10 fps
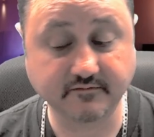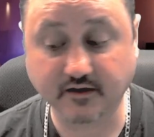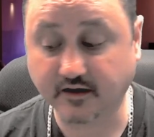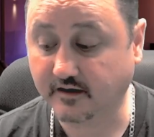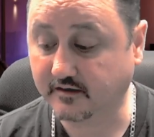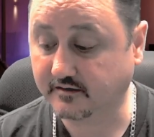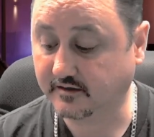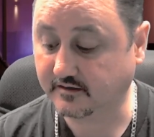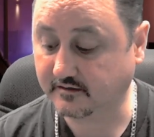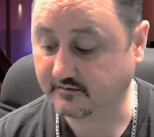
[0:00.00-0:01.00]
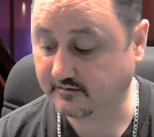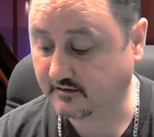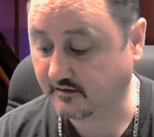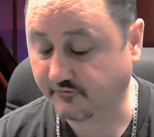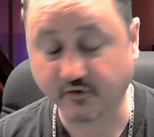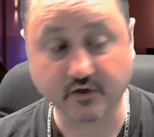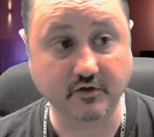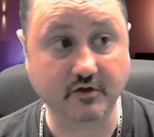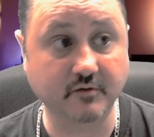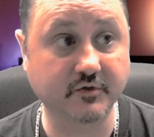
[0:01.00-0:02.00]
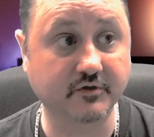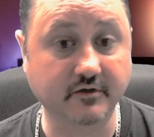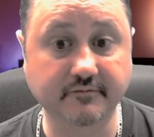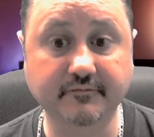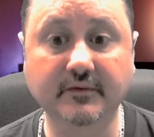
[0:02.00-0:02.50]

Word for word: uh, for your computer.